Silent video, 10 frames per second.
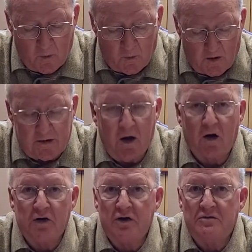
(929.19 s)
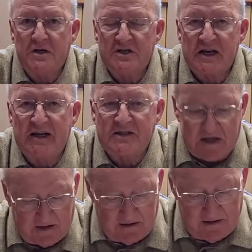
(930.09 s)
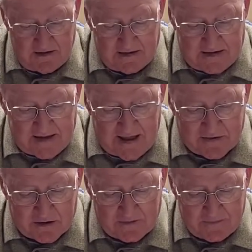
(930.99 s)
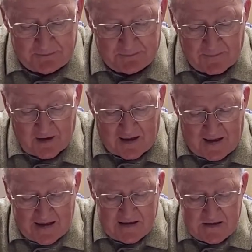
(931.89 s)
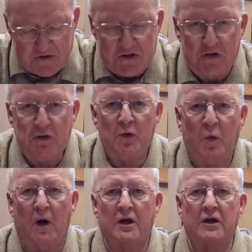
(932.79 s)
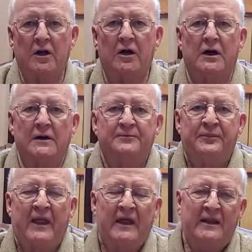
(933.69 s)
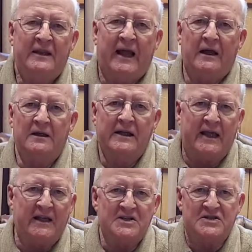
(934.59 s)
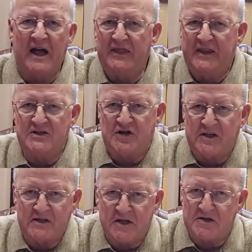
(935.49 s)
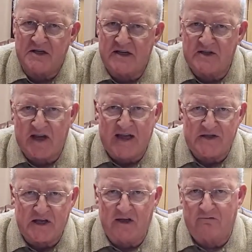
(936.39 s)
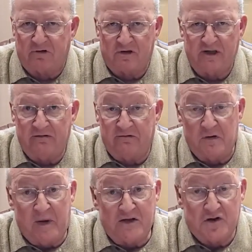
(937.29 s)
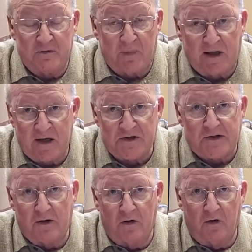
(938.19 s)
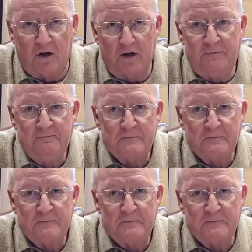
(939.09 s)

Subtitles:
"What are you discussing together as you walk along?" Now, it is not that Jesus is asking for information, because the Lord,